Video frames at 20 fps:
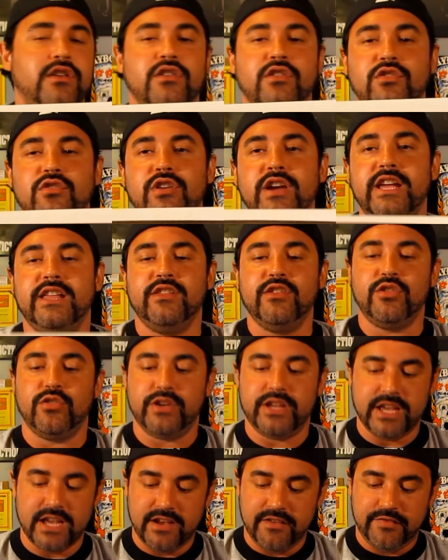Great little
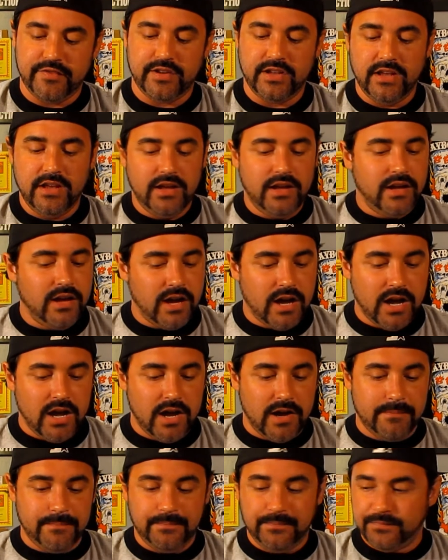gift.
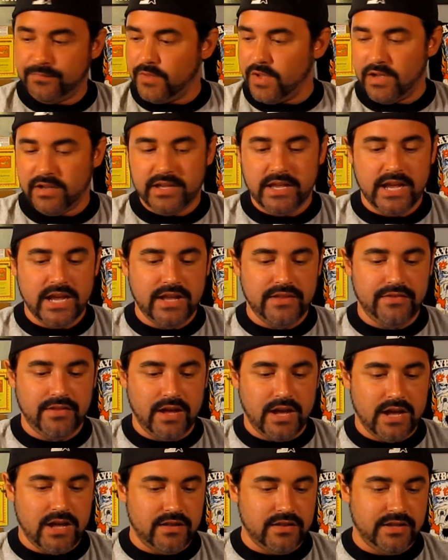I'm not
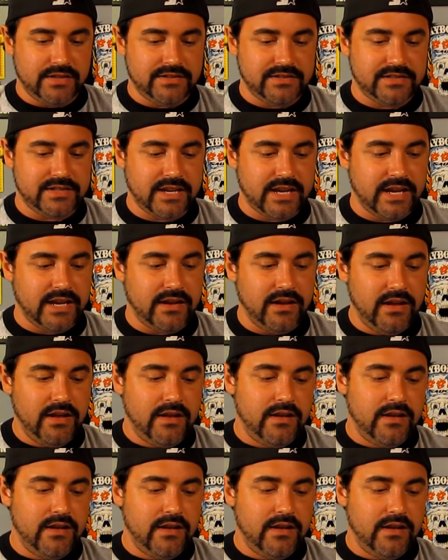sure